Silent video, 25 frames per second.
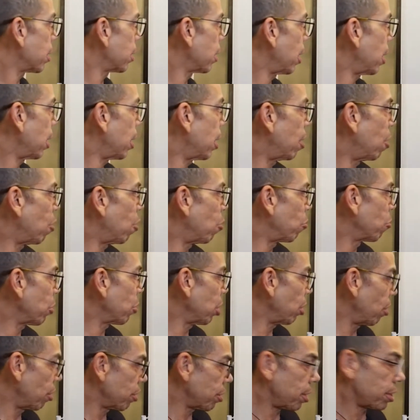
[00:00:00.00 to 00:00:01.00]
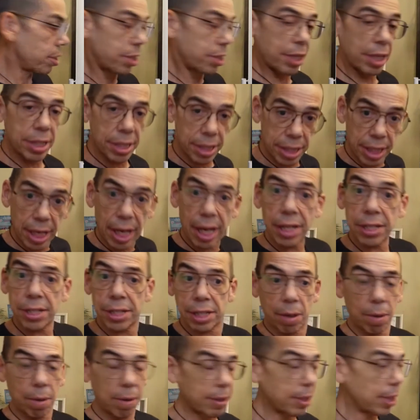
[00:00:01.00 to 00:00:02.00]
the
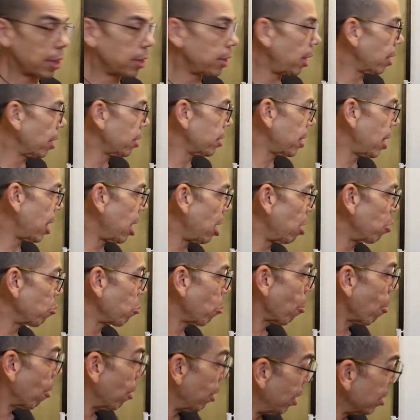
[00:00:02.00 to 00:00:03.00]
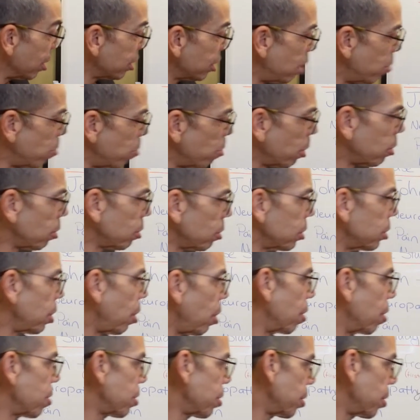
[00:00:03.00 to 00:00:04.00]
success and everything like that. Typical
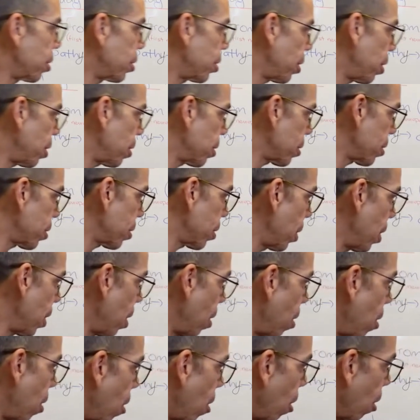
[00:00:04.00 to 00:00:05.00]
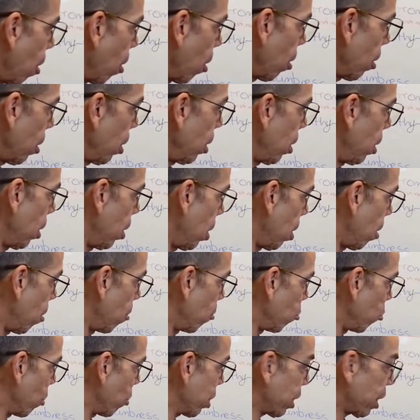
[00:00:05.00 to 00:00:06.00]
dosages
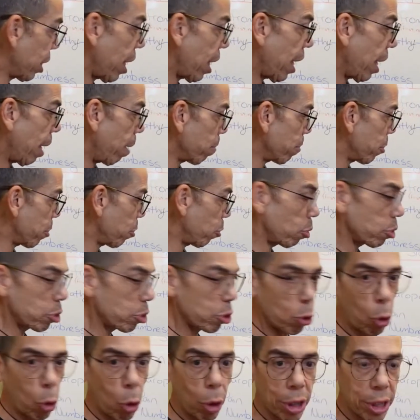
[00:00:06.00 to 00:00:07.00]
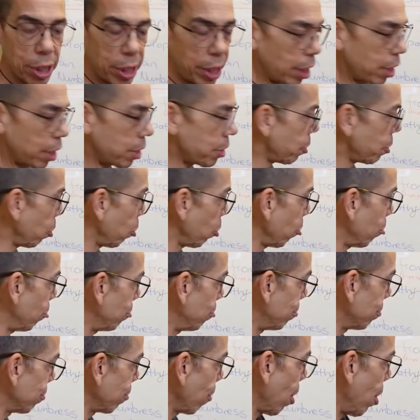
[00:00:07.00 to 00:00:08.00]
are with capsules or
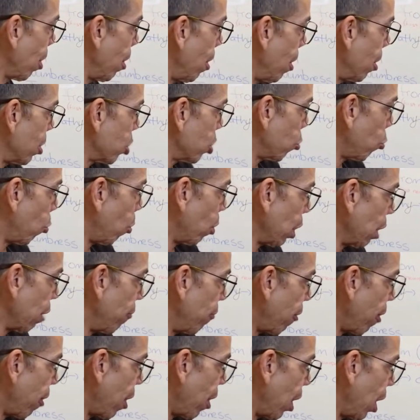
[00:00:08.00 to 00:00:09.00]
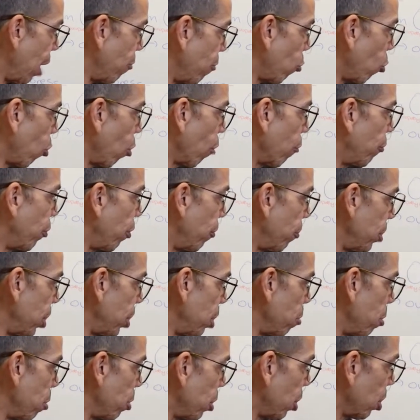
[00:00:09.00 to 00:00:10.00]
tincture, 25 or
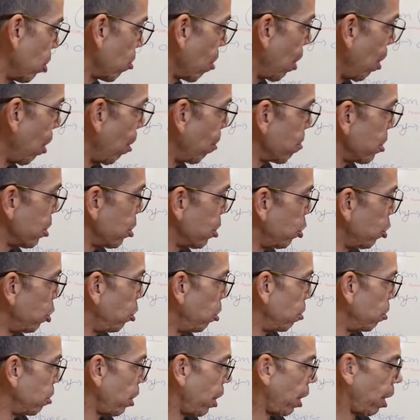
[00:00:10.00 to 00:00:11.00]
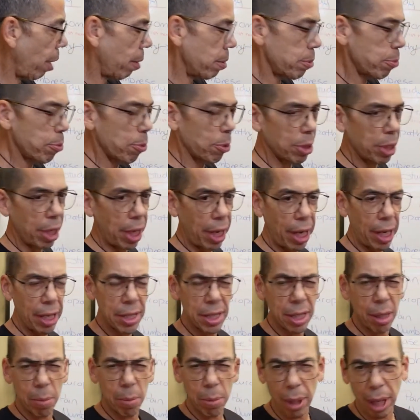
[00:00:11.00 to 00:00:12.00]
50 milligrams 2 times per
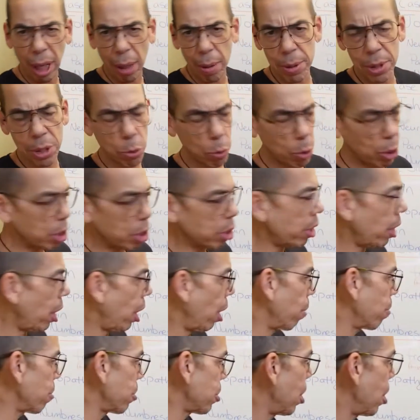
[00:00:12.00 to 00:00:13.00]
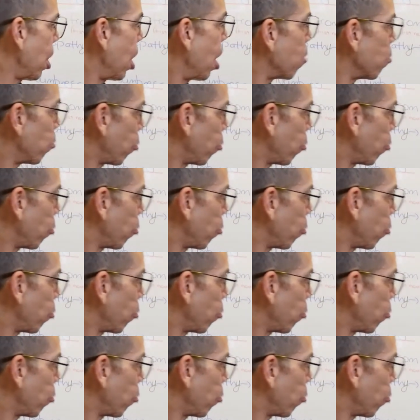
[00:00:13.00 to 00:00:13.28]
day, sometimes 3 times,